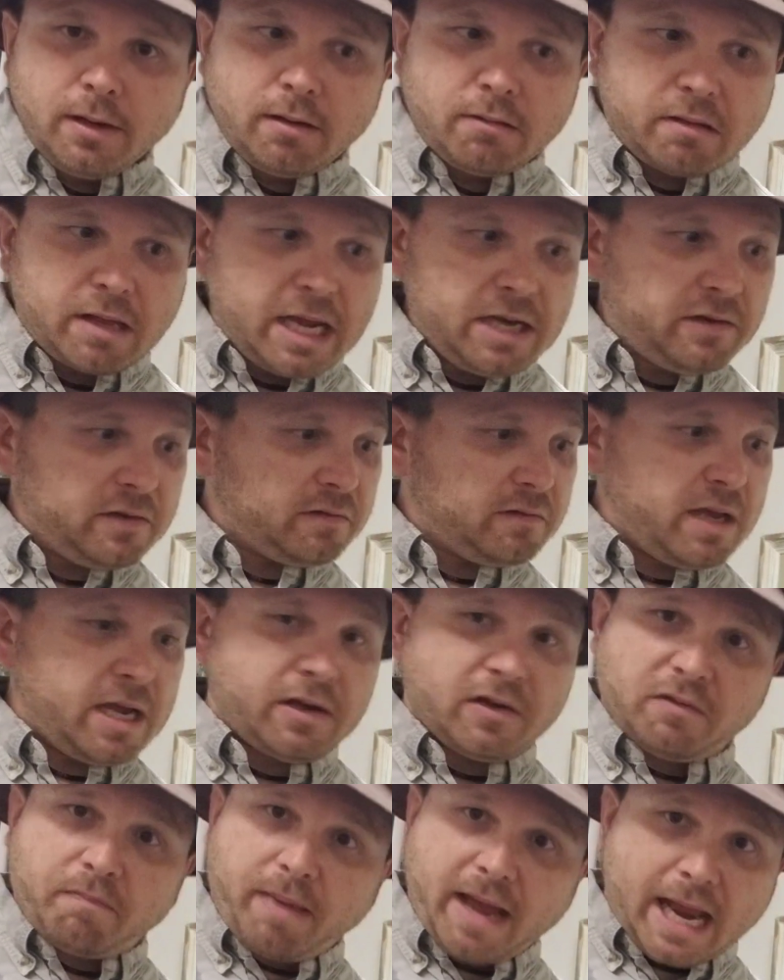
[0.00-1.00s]
They just
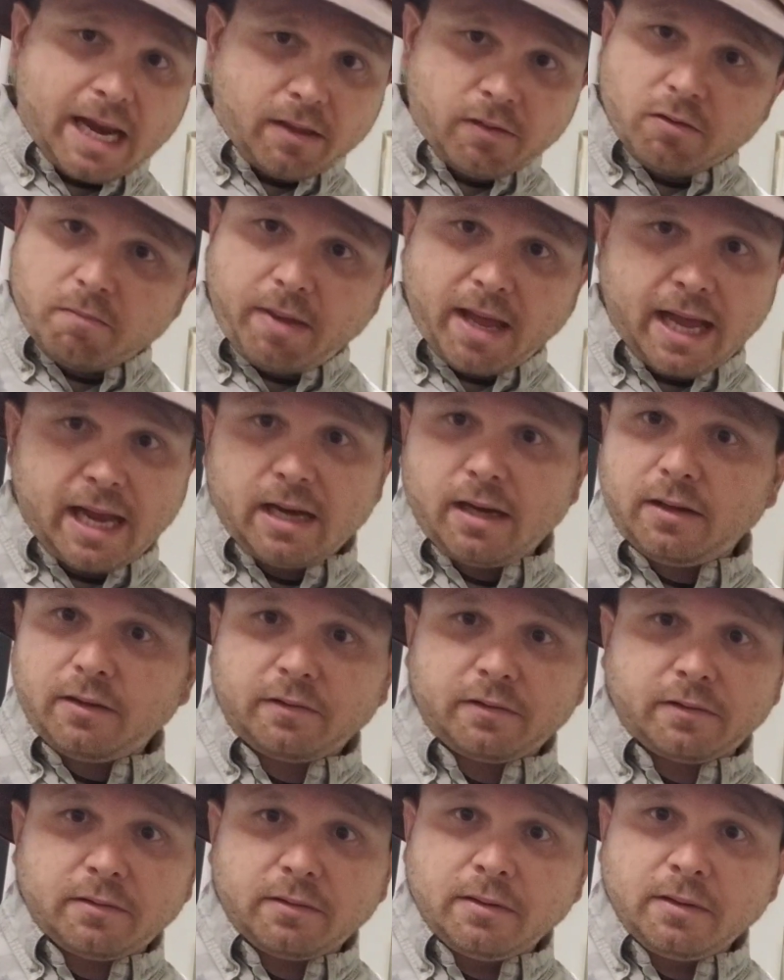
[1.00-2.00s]
painted their
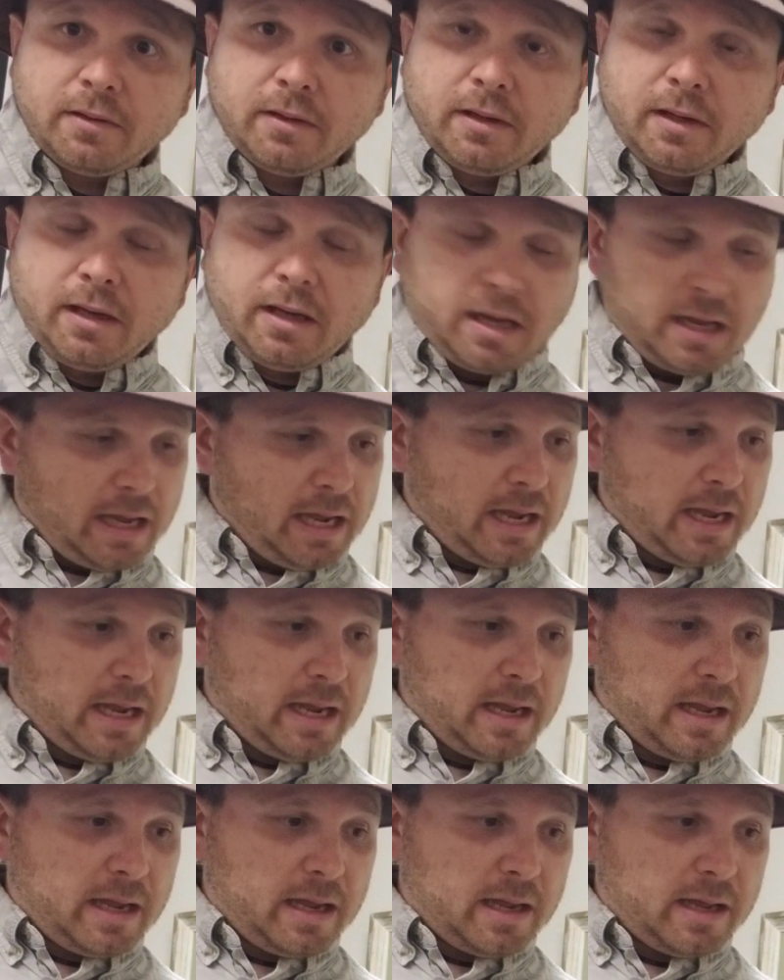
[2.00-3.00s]
paintings,
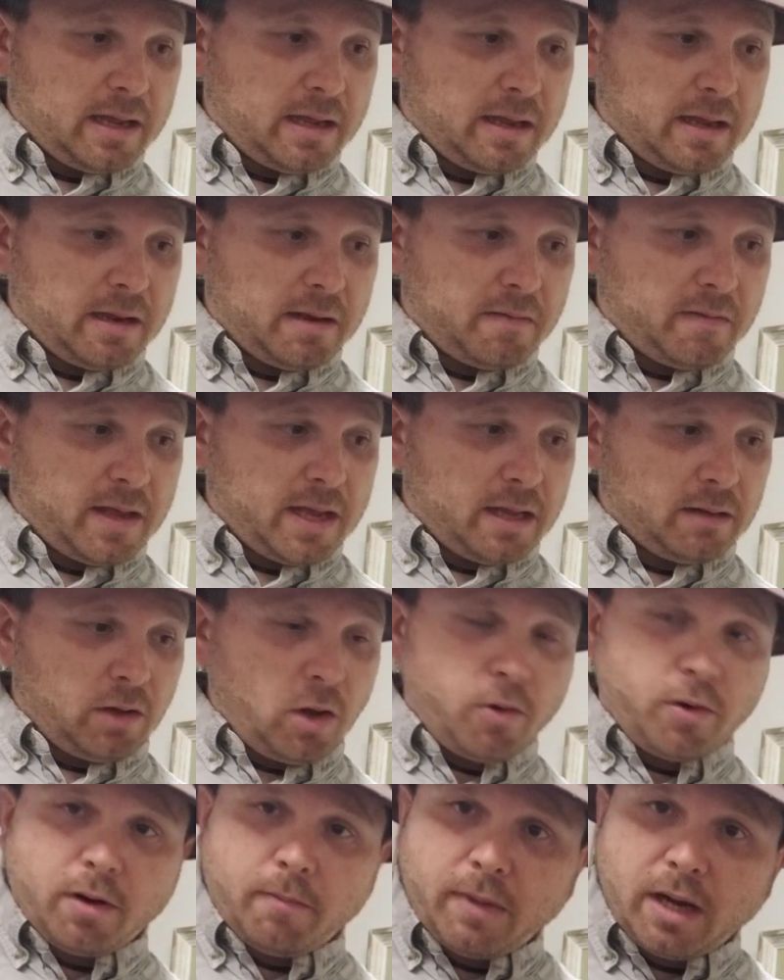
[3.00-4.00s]
and they
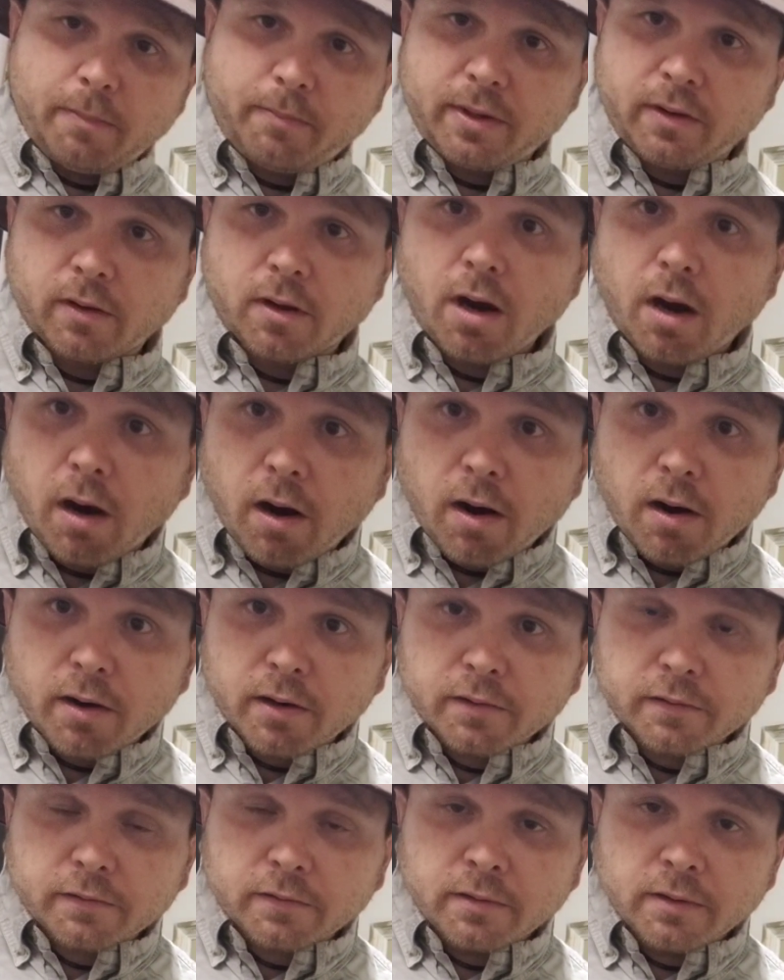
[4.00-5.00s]
loaded them up in the
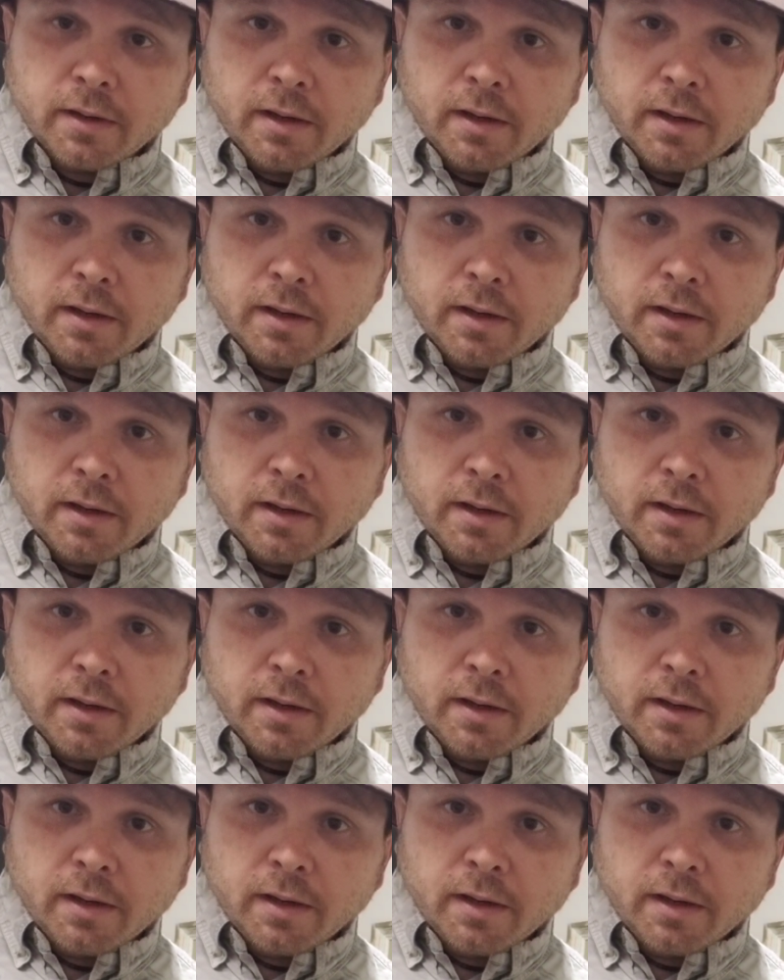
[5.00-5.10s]
cars,